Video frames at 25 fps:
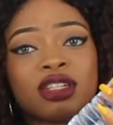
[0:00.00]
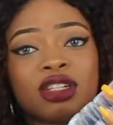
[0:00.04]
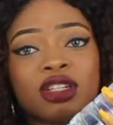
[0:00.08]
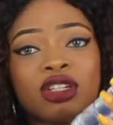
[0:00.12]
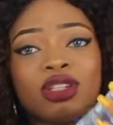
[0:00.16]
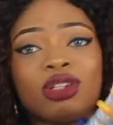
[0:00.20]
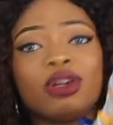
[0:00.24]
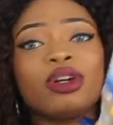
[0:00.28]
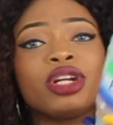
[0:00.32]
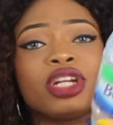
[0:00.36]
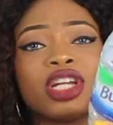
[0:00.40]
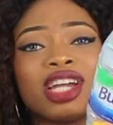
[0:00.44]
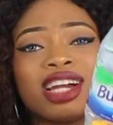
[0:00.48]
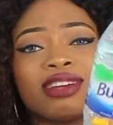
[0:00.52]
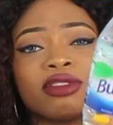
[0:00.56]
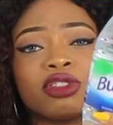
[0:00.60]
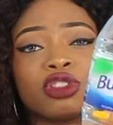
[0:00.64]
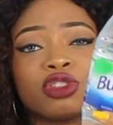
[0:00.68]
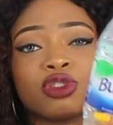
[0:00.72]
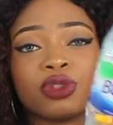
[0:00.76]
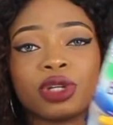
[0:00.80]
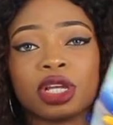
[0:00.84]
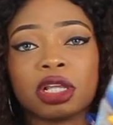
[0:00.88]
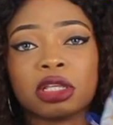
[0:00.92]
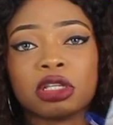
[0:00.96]
No, you have to
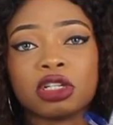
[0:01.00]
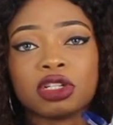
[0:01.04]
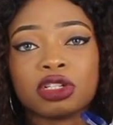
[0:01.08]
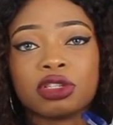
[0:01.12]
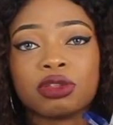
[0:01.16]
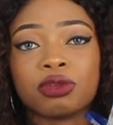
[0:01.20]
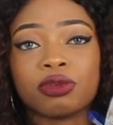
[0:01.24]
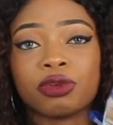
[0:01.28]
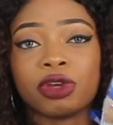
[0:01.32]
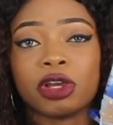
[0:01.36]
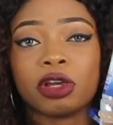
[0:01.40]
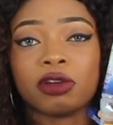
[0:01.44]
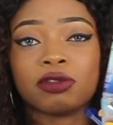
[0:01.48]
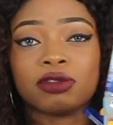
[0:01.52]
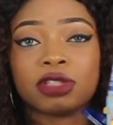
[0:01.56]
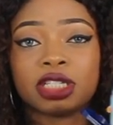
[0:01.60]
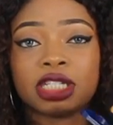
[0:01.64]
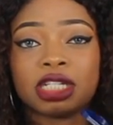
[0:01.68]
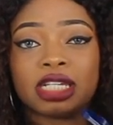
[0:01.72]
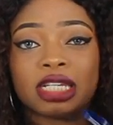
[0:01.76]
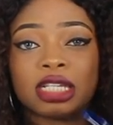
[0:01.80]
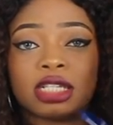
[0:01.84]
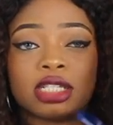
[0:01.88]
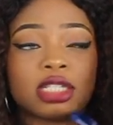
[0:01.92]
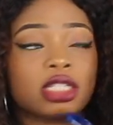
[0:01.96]
drink just 3 of
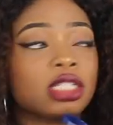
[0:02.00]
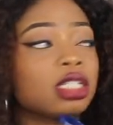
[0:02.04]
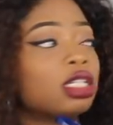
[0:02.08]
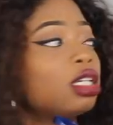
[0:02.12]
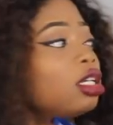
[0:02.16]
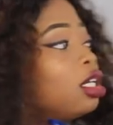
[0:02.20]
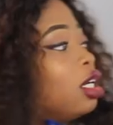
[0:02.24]
this.